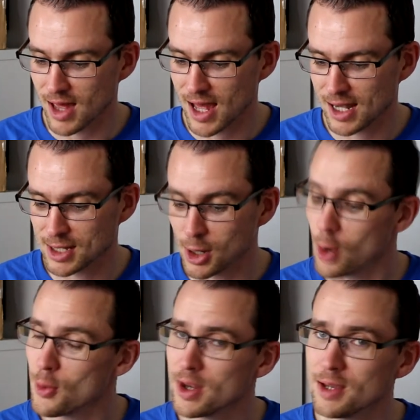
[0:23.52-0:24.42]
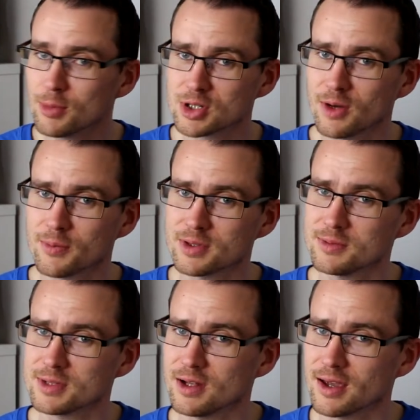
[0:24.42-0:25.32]
Alioli, which I
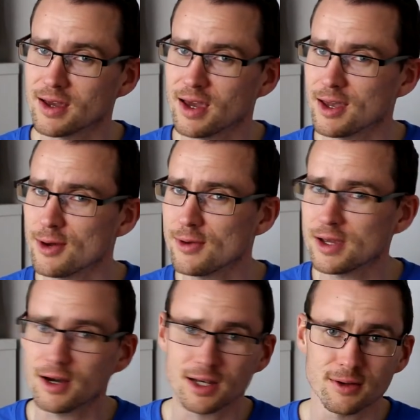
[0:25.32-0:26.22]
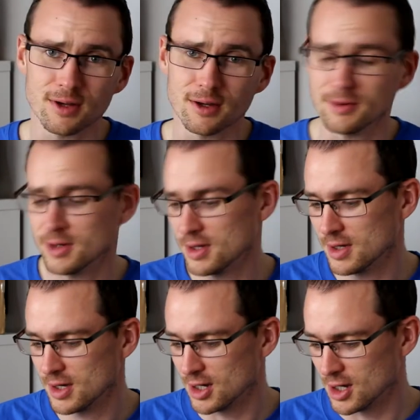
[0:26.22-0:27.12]
presume is like aioli, I don't know,
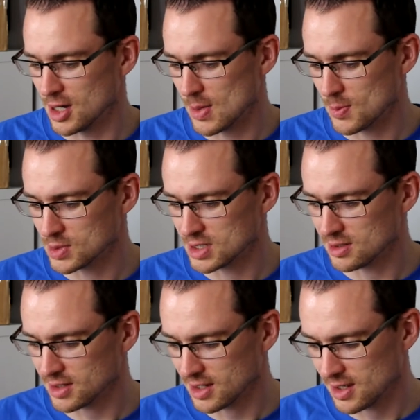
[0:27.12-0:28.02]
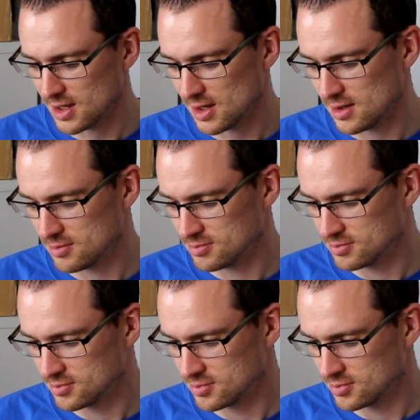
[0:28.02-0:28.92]
um, which is like a
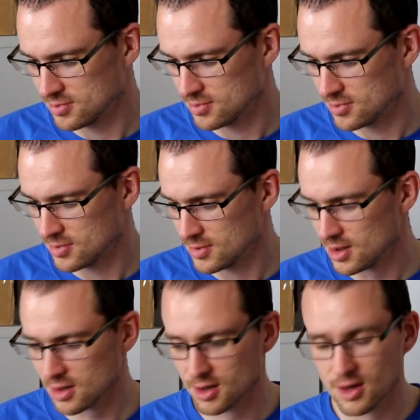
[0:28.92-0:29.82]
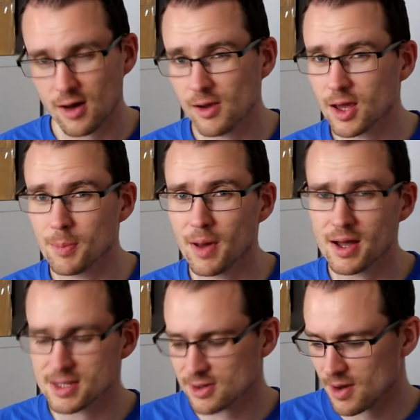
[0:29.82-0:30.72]
like a garlic
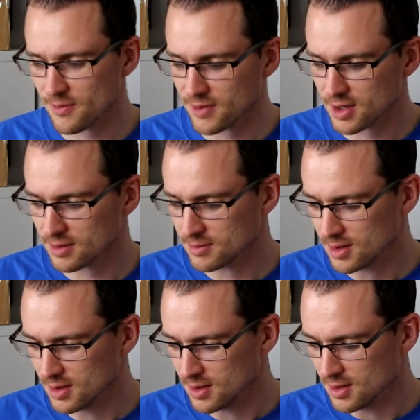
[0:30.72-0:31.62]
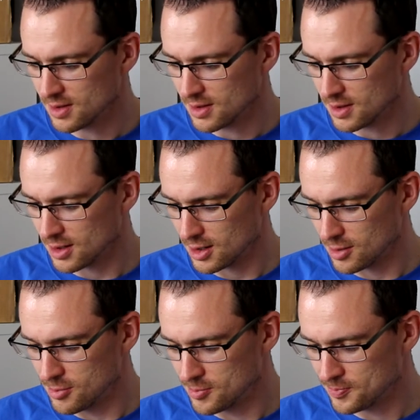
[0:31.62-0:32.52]
butter type thing.
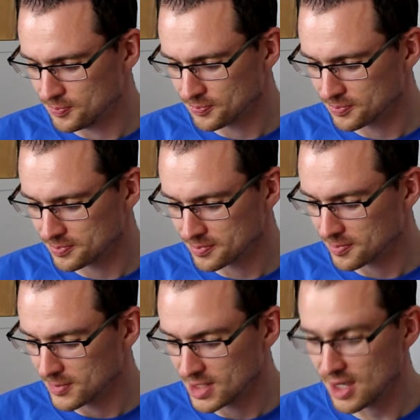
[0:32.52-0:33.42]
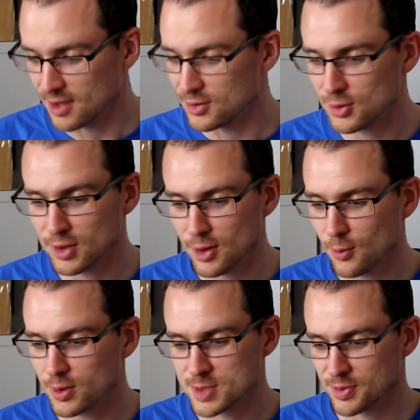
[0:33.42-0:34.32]
Um, yeah, you can get
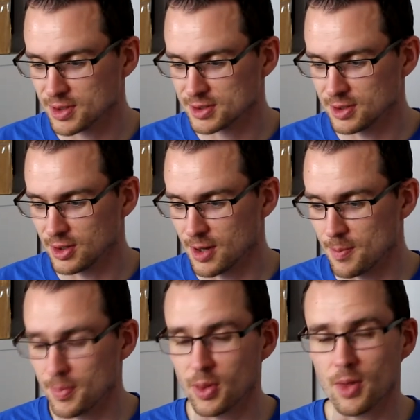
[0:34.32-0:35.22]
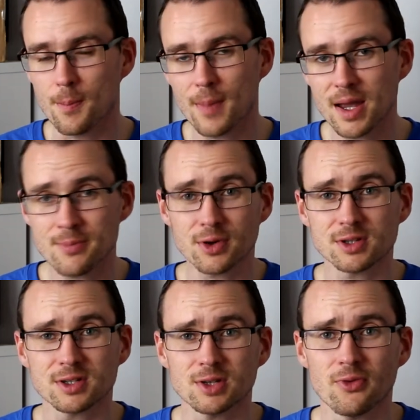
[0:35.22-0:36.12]
all these products online, but the main
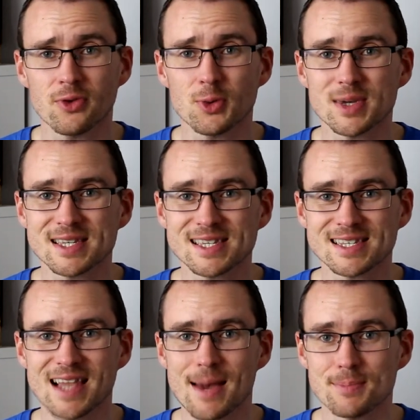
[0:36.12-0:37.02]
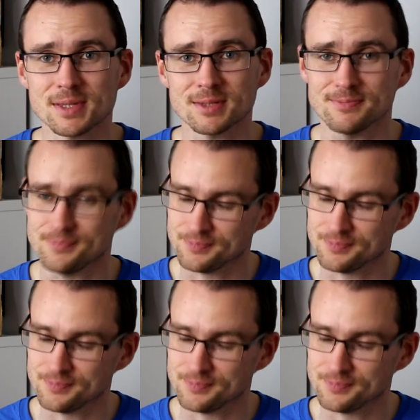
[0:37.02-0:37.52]
product I'm going to review is Slabs,